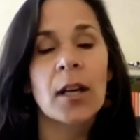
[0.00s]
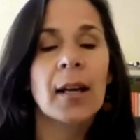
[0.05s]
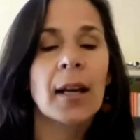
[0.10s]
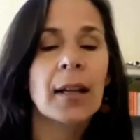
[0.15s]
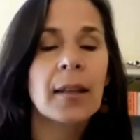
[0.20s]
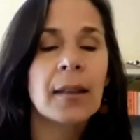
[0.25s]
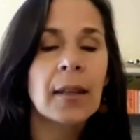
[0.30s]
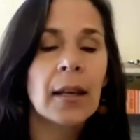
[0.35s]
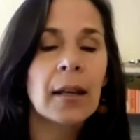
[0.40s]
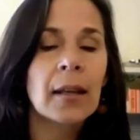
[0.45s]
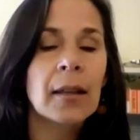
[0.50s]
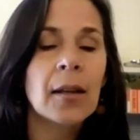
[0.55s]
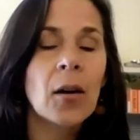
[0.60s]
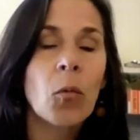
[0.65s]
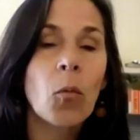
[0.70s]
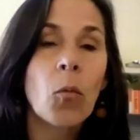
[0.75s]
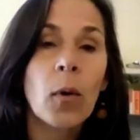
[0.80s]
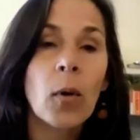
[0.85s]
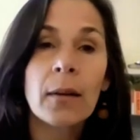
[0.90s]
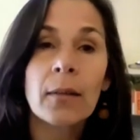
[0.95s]
And I think
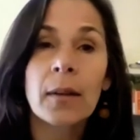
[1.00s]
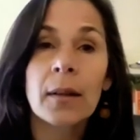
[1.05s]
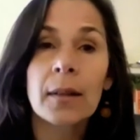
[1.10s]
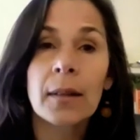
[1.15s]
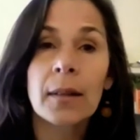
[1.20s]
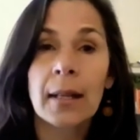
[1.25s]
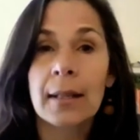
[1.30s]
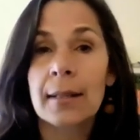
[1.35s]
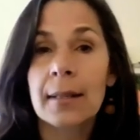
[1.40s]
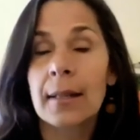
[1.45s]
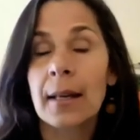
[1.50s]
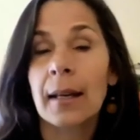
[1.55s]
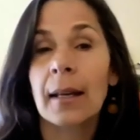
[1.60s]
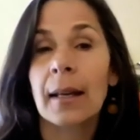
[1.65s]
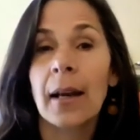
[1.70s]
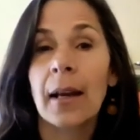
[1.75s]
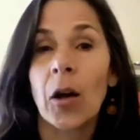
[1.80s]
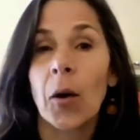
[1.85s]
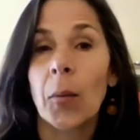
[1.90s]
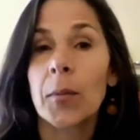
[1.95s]
that one of the things that
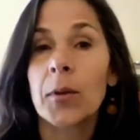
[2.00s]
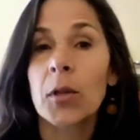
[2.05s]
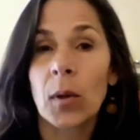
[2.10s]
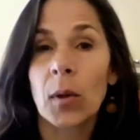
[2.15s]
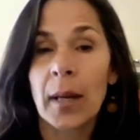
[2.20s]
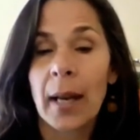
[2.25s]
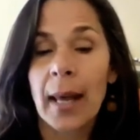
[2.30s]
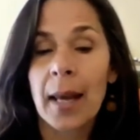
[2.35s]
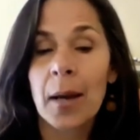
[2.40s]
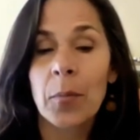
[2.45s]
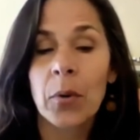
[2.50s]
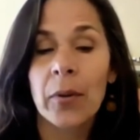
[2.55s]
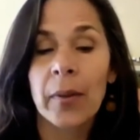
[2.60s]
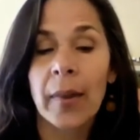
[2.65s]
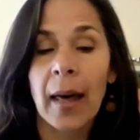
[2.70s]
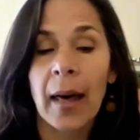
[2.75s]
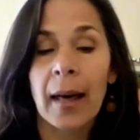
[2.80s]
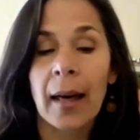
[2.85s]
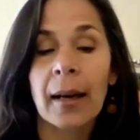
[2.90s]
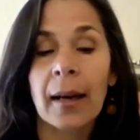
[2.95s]
can help to enable
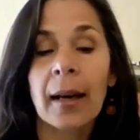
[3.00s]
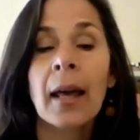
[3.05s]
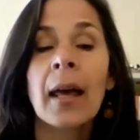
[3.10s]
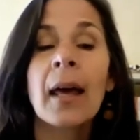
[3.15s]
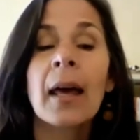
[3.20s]
that